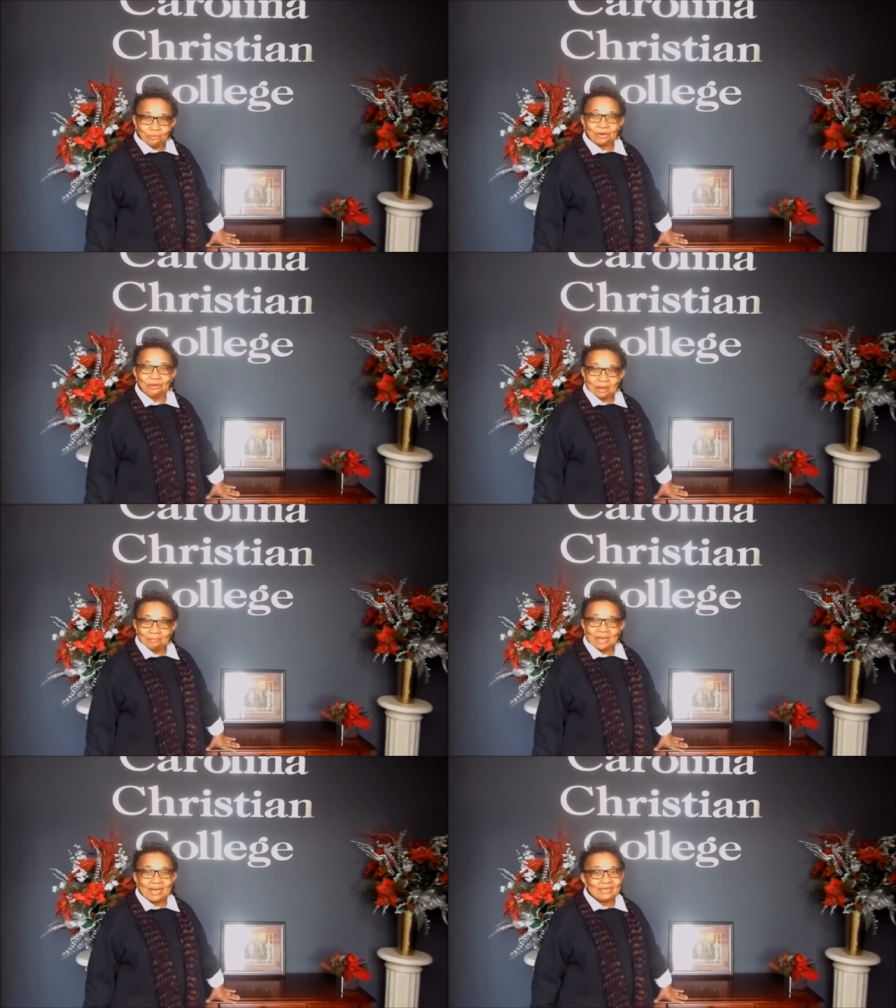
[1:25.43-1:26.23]
where
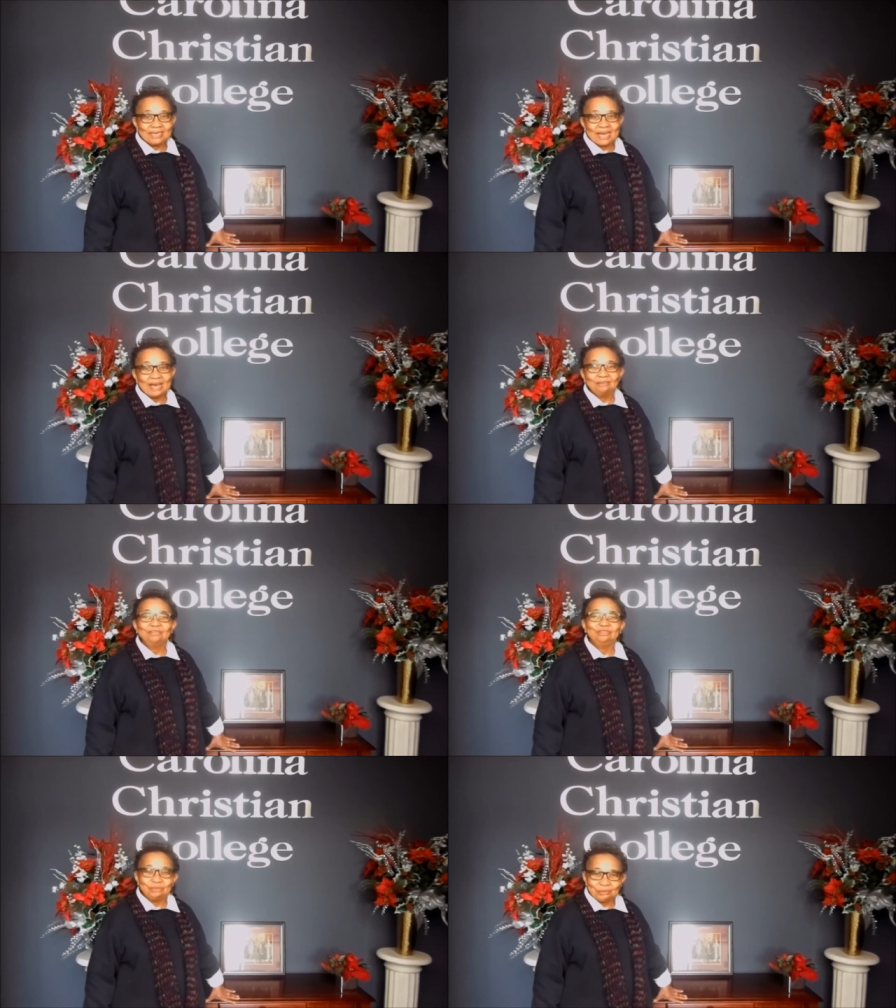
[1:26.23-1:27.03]
I'm at now
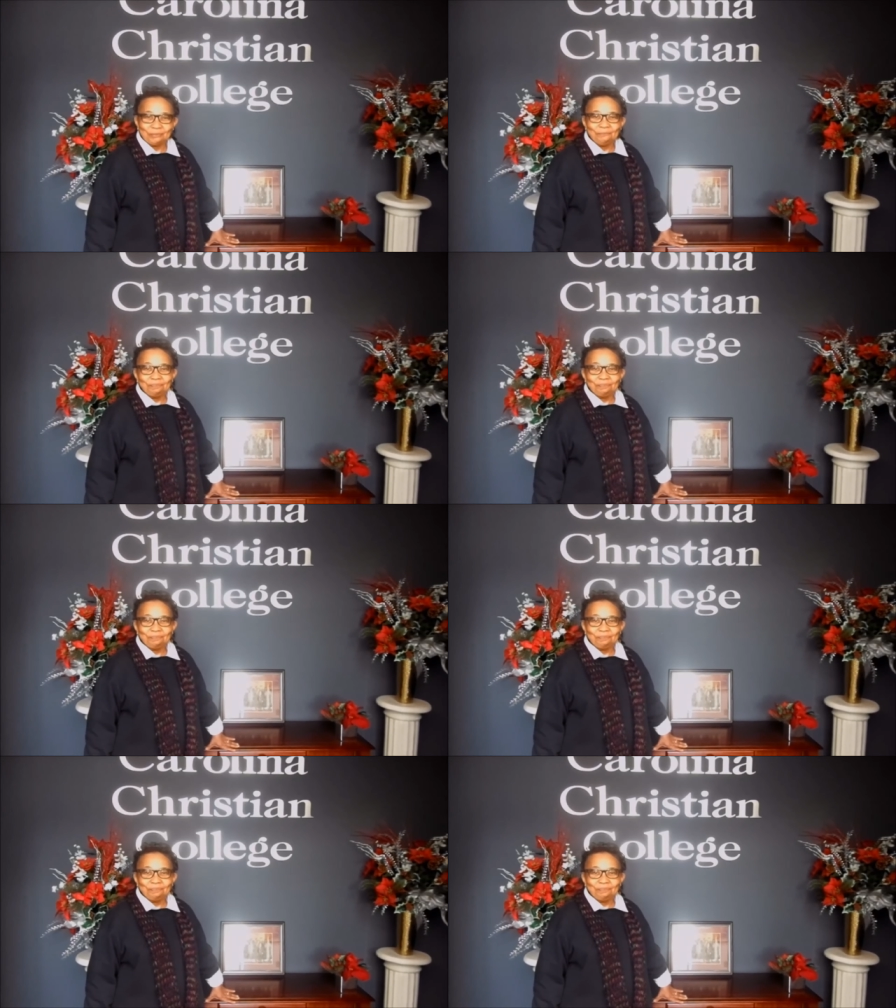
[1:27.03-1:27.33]
too.